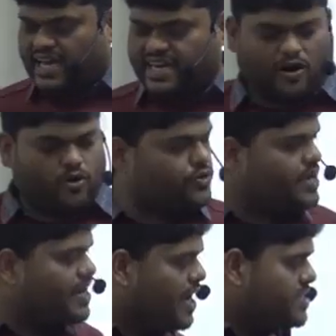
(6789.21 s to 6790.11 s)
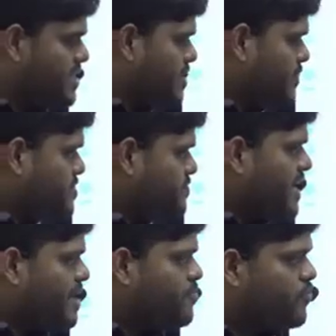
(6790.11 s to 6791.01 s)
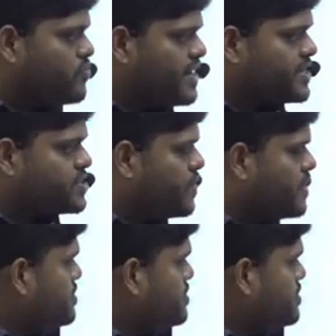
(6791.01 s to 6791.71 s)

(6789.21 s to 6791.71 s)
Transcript: doubt you can ask? Otherwise we can move to the next one.